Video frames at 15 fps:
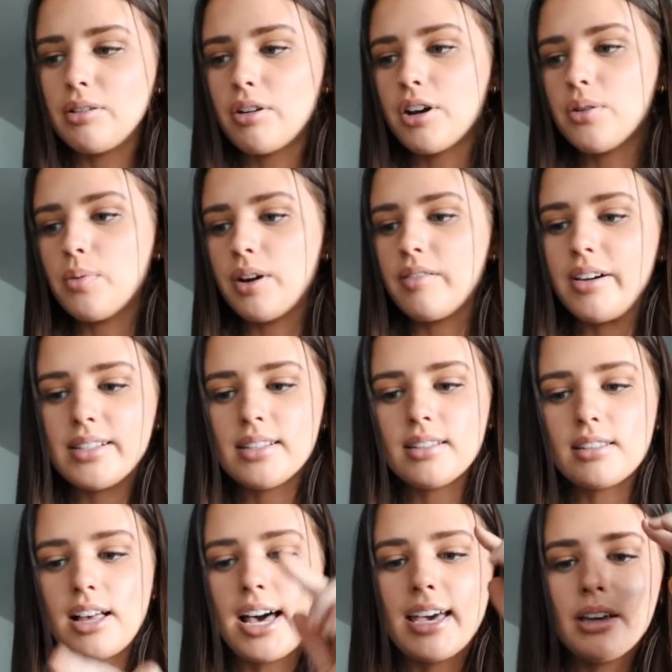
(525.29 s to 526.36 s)
wrote One of Us is
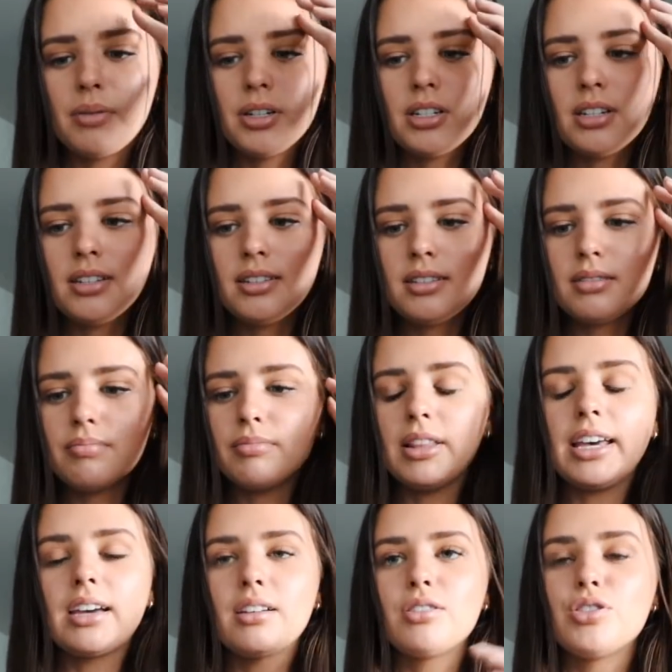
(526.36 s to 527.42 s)
Lying, which is
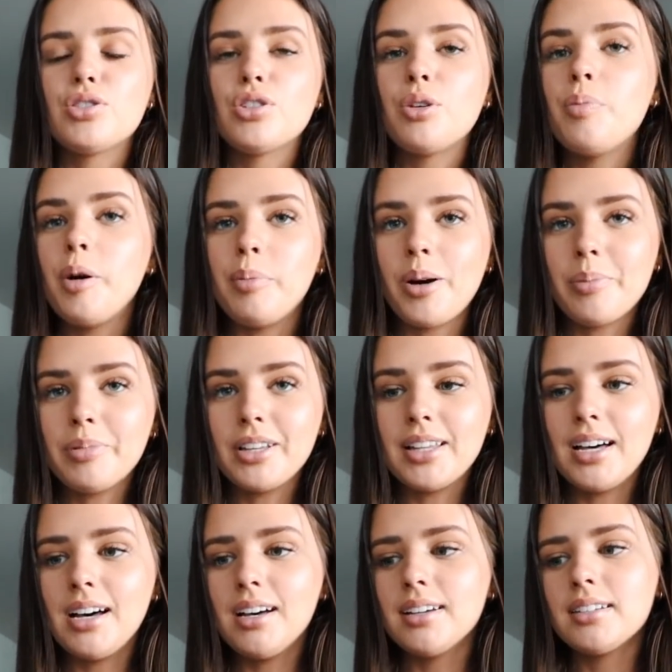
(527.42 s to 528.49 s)
like a super
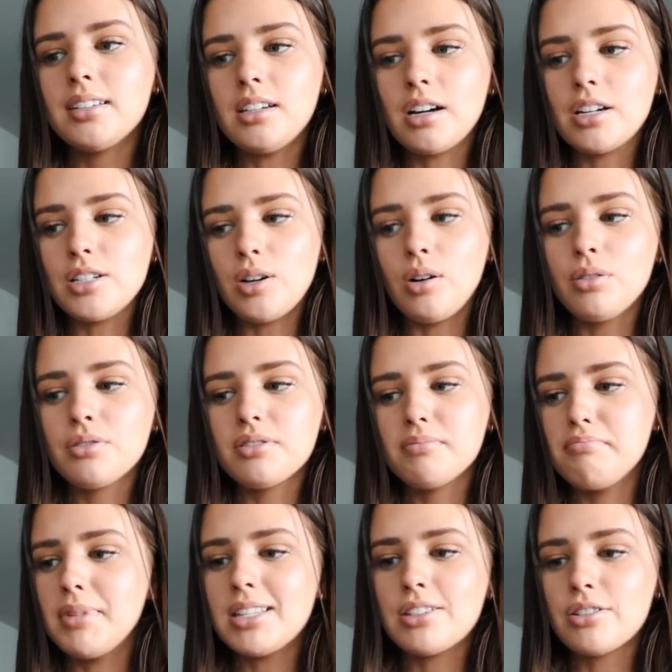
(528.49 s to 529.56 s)
popular young adult
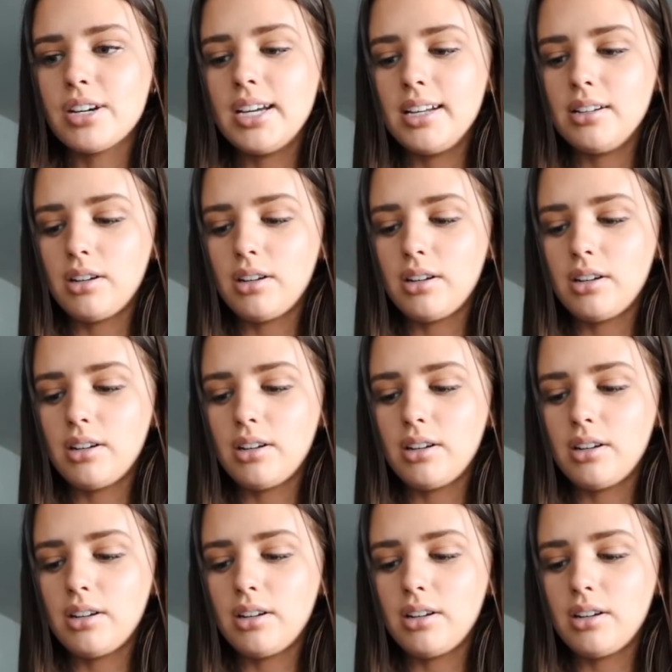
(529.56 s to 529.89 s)
mystery